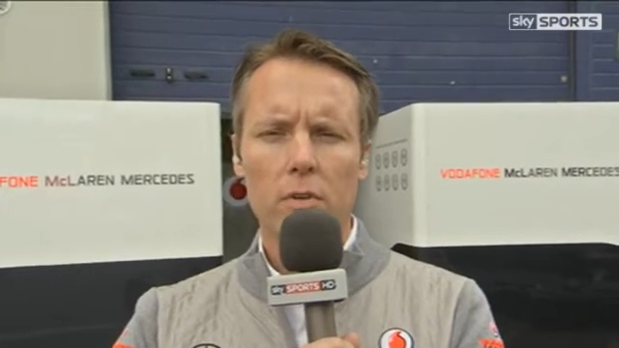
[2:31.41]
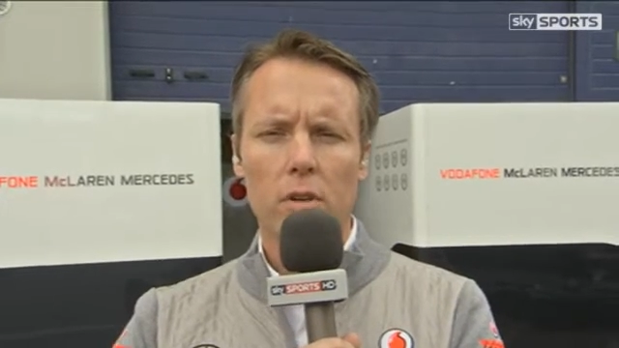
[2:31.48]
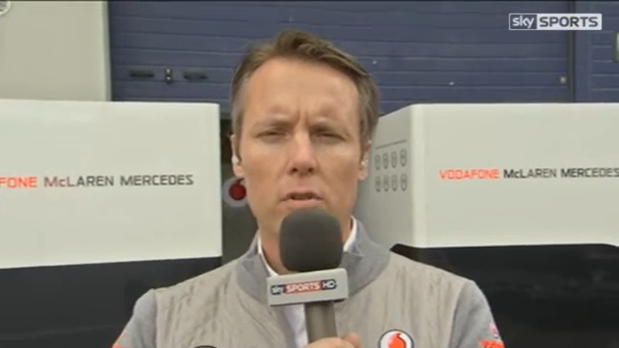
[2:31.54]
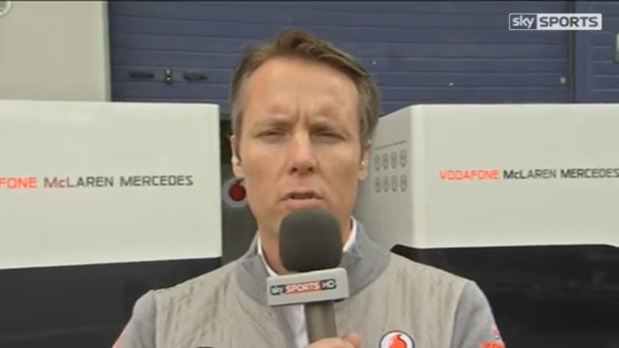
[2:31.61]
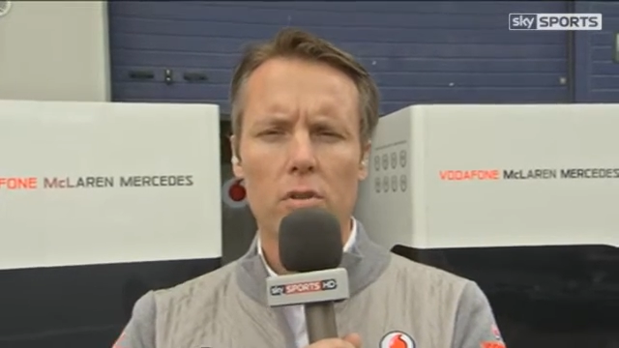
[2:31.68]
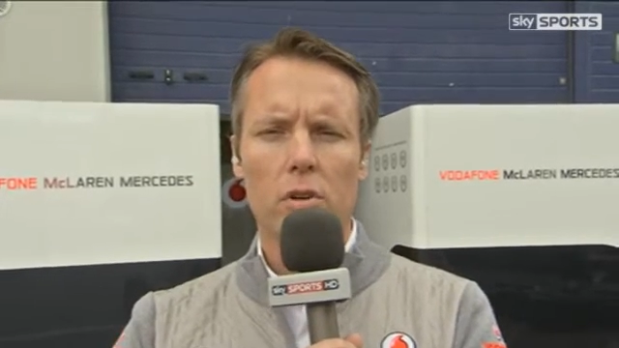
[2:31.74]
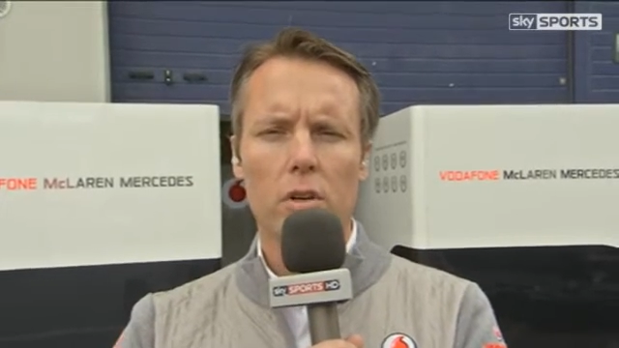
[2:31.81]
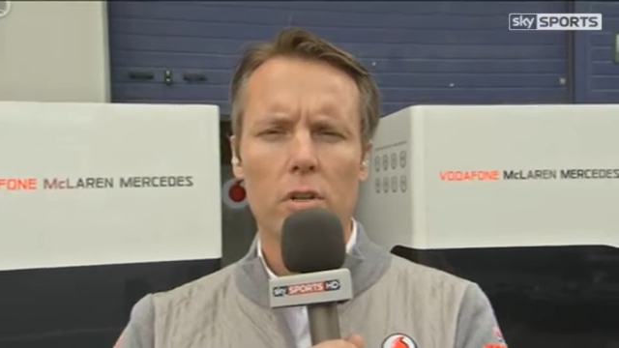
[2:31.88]

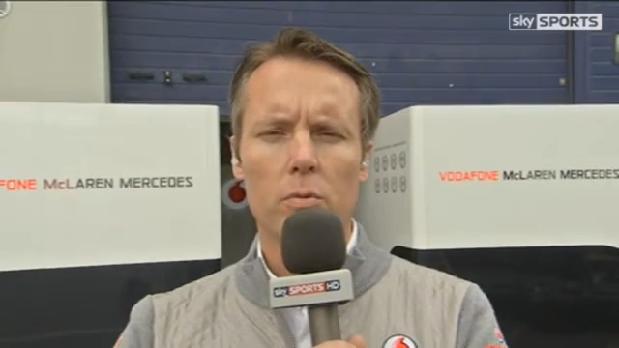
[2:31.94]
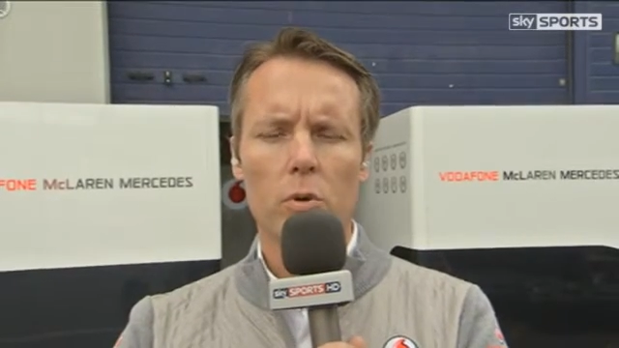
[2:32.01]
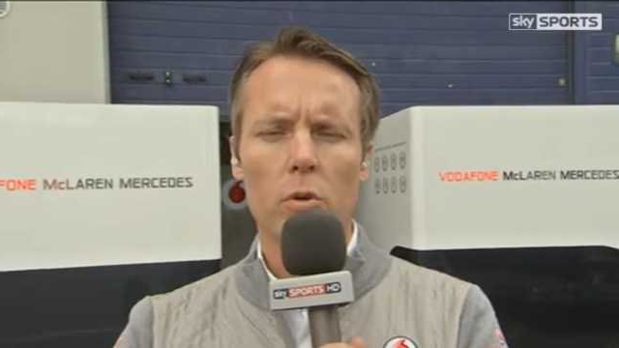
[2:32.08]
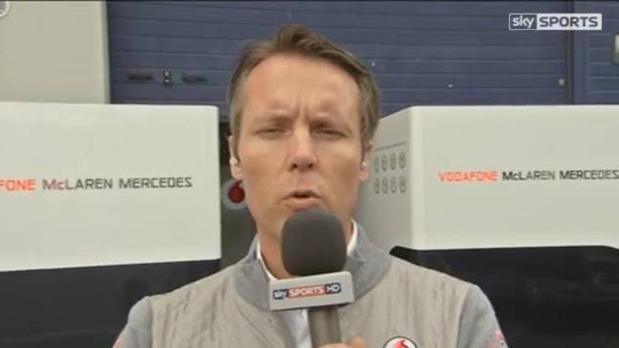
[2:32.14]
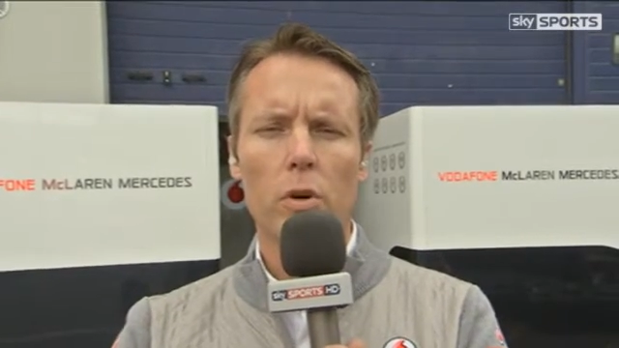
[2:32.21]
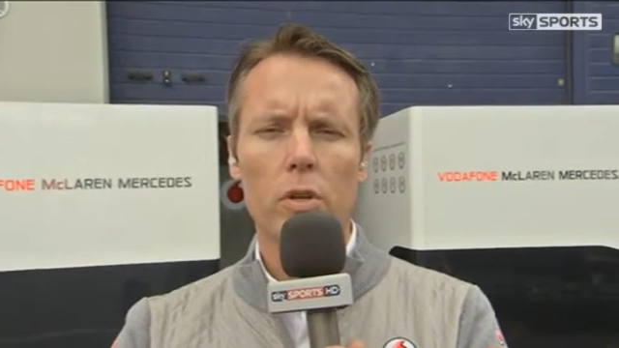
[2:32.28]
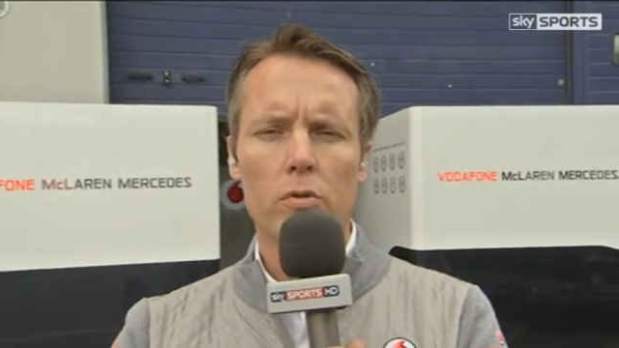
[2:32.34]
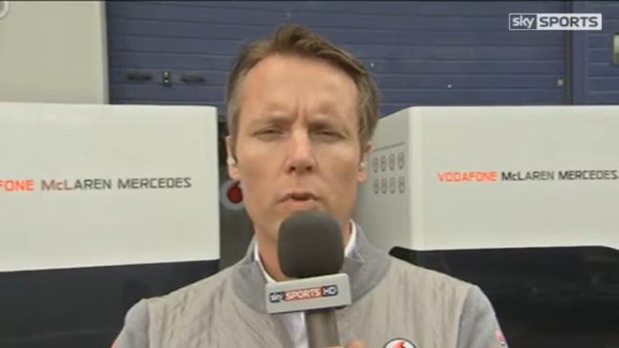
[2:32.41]
those tyres were
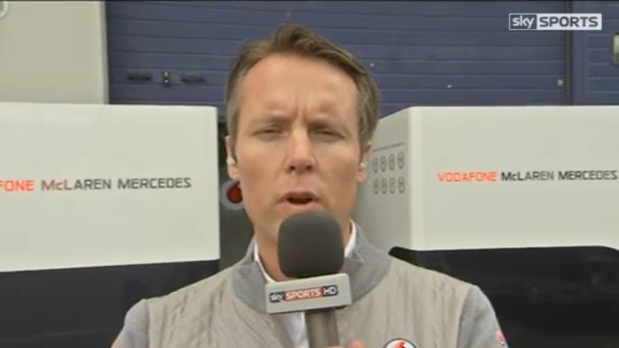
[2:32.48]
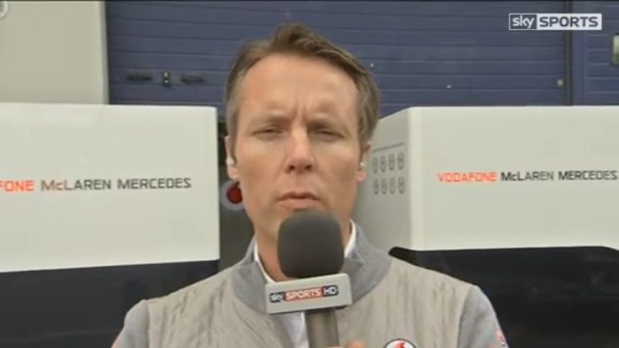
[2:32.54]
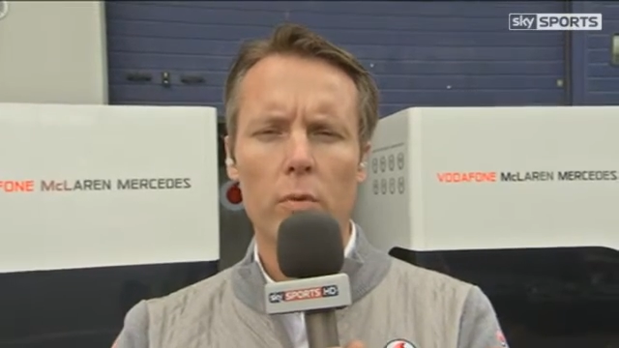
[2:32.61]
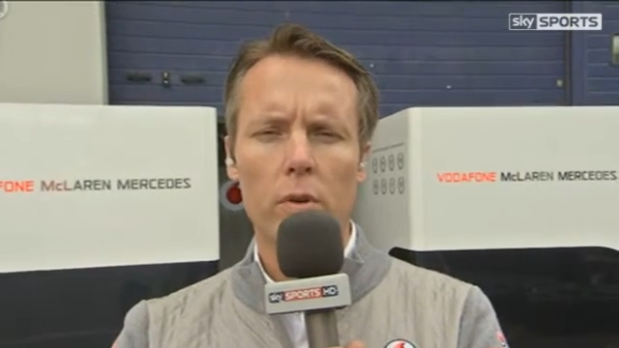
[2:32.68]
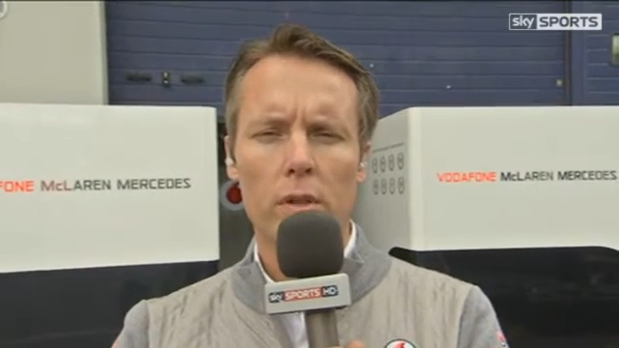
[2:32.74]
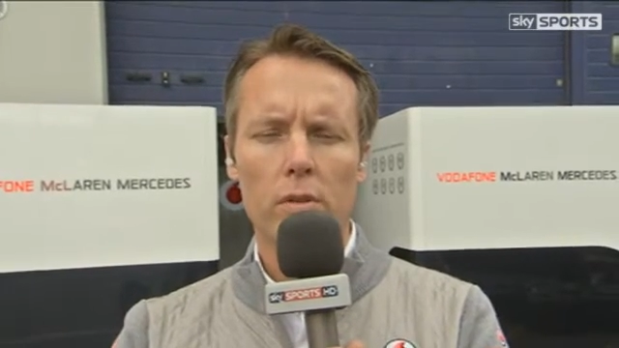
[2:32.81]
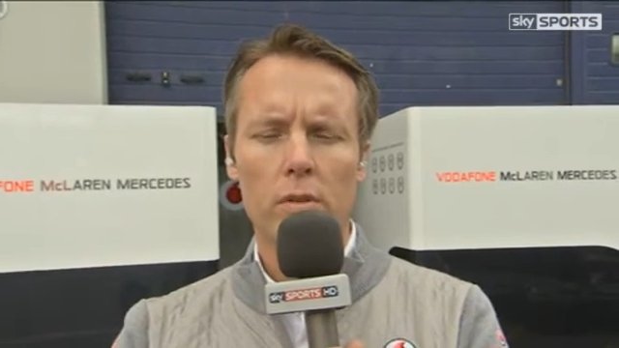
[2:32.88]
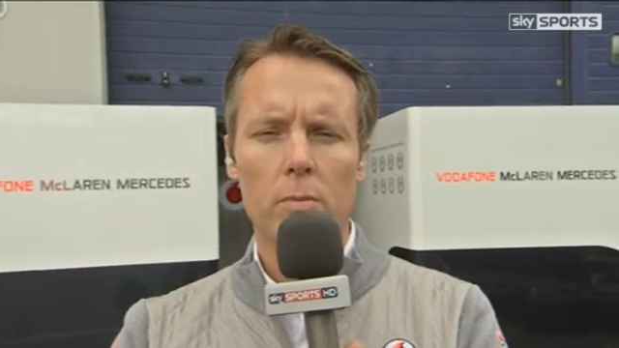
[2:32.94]
always run
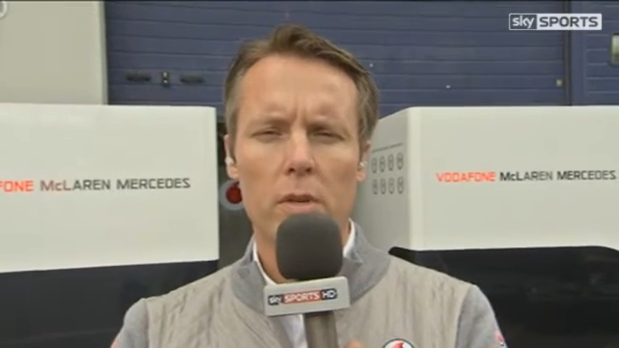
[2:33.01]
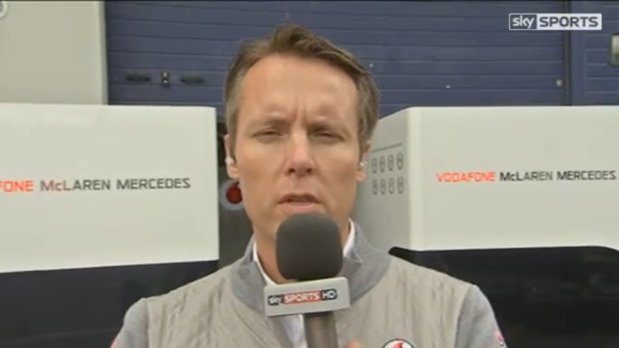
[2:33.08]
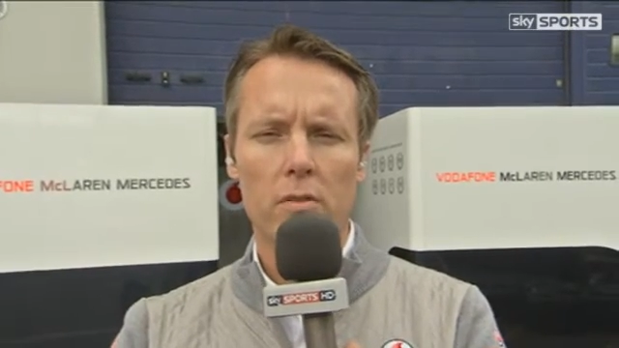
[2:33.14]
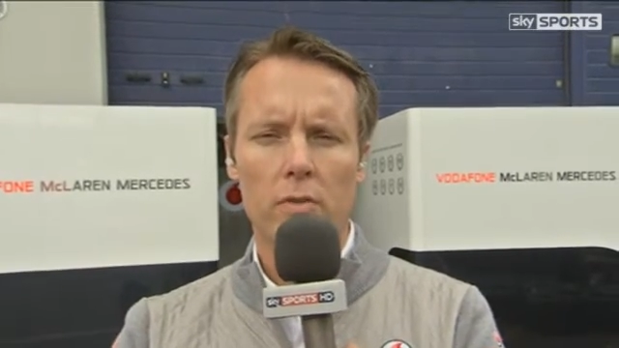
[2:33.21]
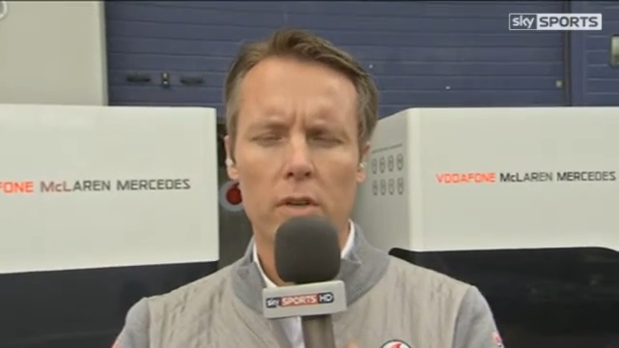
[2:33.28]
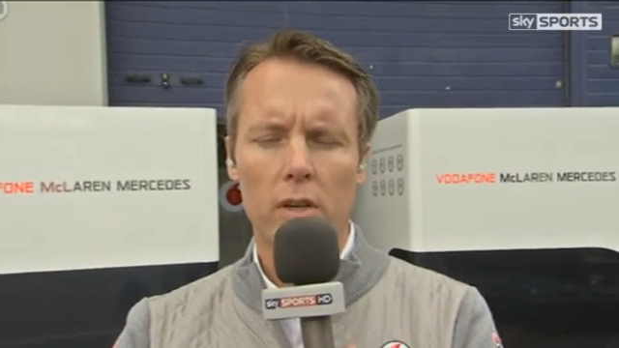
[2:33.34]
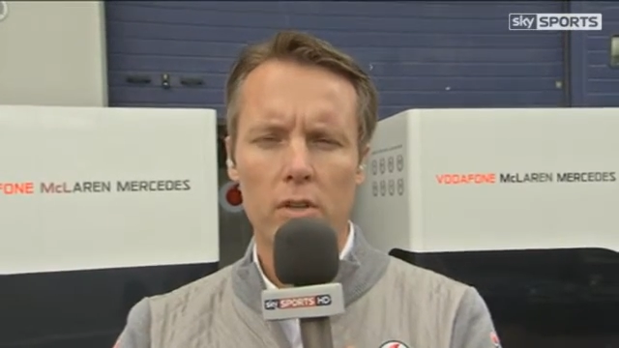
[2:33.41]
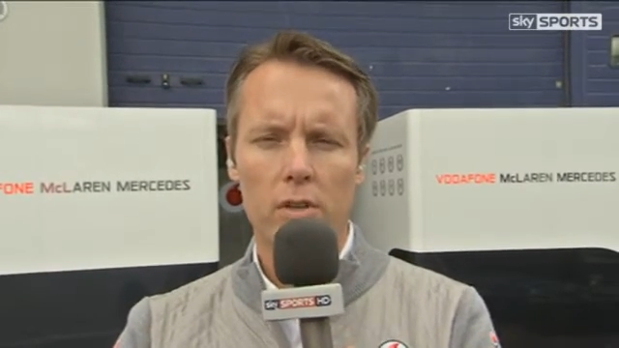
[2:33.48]
within
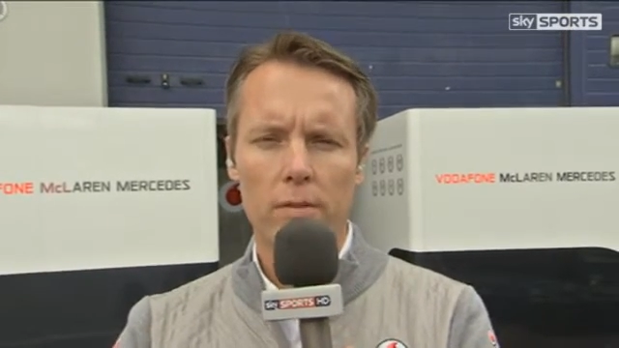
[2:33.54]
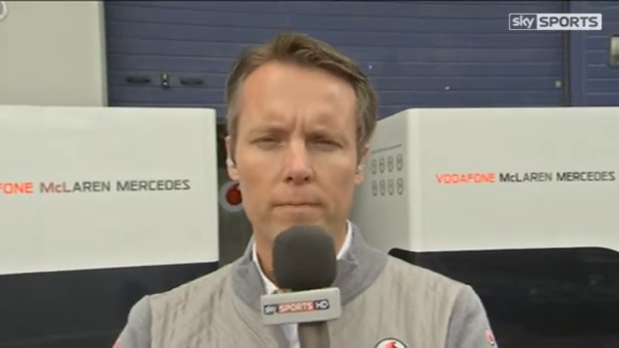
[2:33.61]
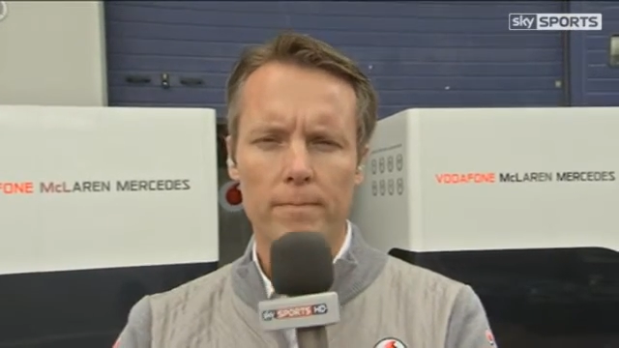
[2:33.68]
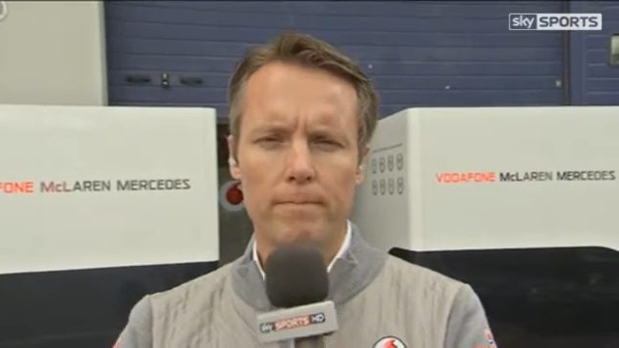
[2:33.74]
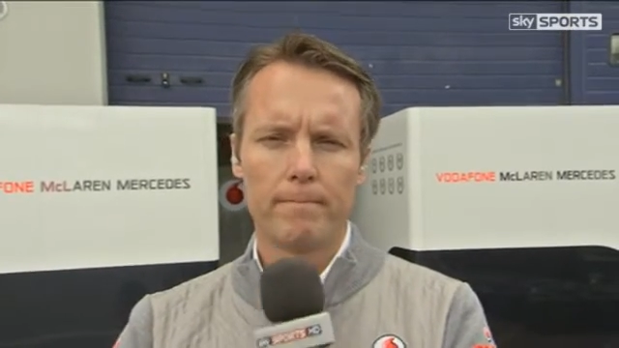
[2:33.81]
specification.